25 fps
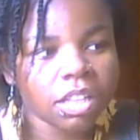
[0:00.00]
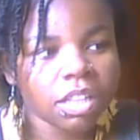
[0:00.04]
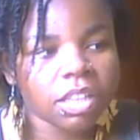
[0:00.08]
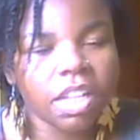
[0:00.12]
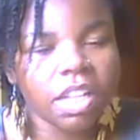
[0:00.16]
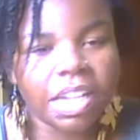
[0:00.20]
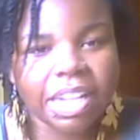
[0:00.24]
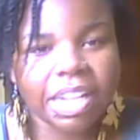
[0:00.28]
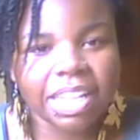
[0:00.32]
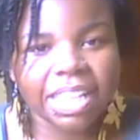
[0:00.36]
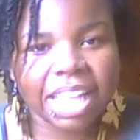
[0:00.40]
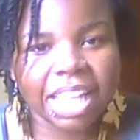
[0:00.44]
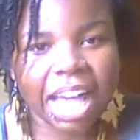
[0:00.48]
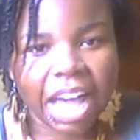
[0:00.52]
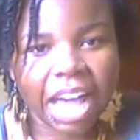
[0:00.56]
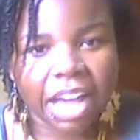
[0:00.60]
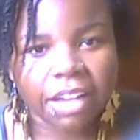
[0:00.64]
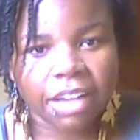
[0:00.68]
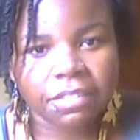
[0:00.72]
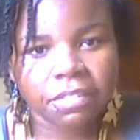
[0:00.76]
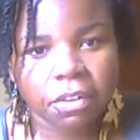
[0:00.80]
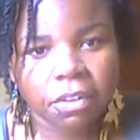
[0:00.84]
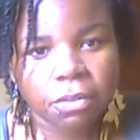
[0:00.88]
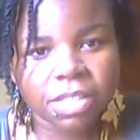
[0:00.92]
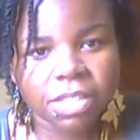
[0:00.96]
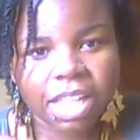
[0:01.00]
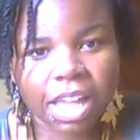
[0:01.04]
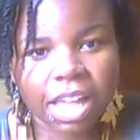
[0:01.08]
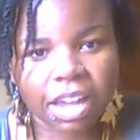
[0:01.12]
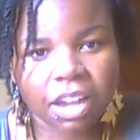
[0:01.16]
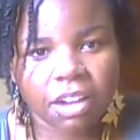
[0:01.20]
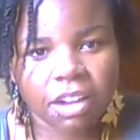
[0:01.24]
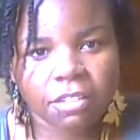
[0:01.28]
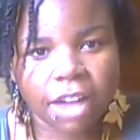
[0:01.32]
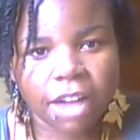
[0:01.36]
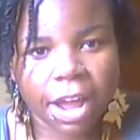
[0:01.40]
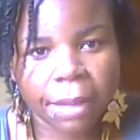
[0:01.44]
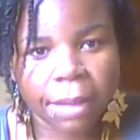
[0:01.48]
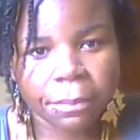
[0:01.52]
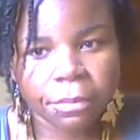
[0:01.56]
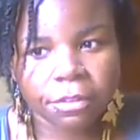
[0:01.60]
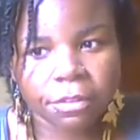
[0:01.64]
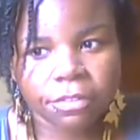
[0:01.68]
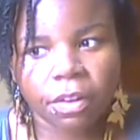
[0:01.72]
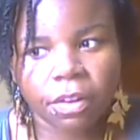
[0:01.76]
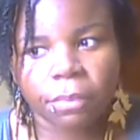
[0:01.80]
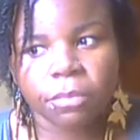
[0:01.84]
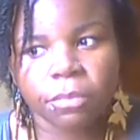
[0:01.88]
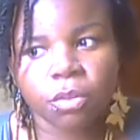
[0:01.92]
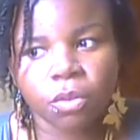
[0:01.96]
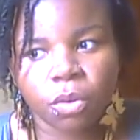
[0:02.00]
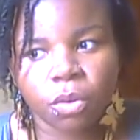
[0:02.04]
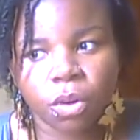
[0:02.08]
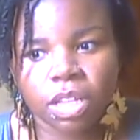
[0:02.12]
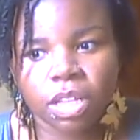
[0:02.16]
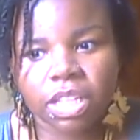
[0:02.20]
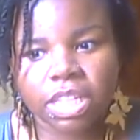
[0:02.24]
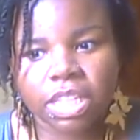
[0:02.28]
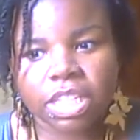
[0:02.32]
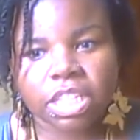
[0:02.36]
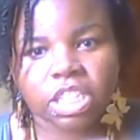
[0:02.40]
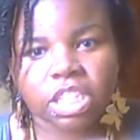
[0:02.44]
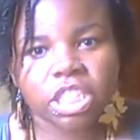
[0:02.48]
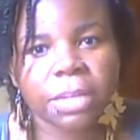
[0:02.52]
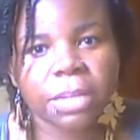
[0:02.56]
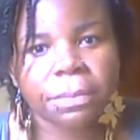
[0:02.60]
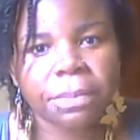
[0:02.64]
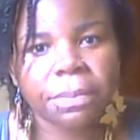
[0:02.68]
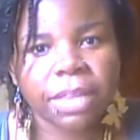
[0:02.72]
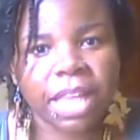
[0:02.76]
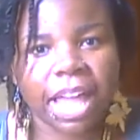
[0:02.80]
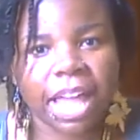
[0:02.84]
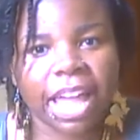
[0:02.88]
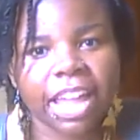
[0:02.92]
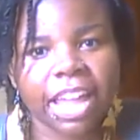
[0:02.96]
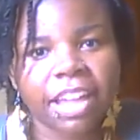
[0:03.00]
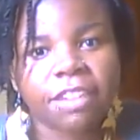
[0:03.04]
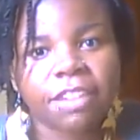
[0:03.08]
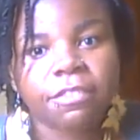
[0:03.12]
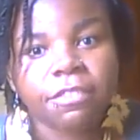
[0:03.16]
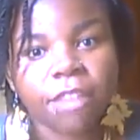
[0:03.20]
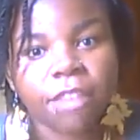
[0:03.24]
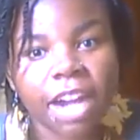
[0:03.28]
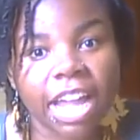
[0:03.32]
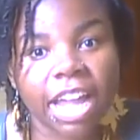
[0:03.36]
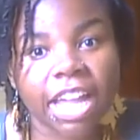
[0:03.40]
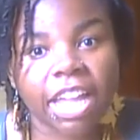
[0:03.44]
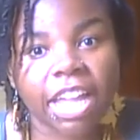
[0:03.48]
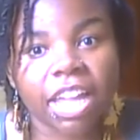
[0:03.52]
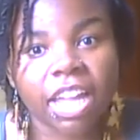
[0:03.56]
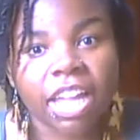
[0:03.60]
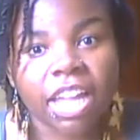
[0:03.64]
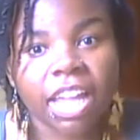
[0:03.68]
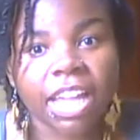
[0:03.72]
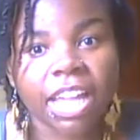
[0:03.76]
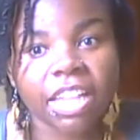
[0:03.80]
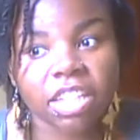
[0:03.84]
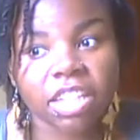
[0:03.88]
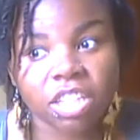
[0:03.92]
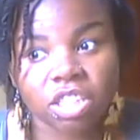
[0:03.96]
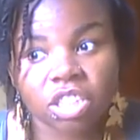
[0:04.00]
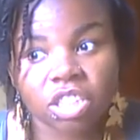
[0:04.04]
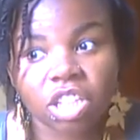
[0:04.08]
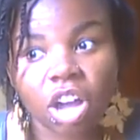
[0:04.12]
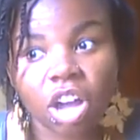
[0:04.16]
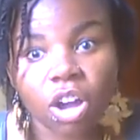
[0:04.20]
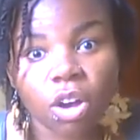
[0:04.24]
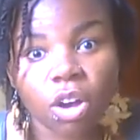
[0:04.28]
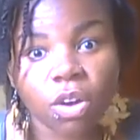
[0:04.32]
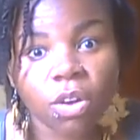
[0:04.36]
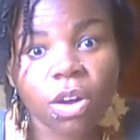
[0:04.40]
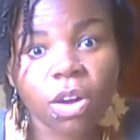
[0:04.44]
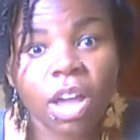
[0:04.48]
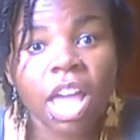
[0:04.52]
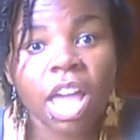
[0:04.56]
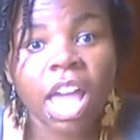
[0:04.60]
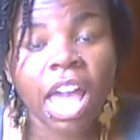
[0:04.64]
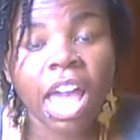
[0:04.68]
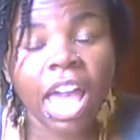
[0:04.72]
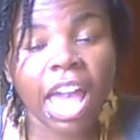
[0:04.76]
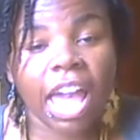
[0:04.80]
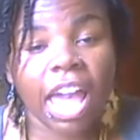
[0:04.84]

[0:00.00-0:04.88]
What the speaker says: Look Alive, who's like a rapper from New Orleans, she played Ray in the show.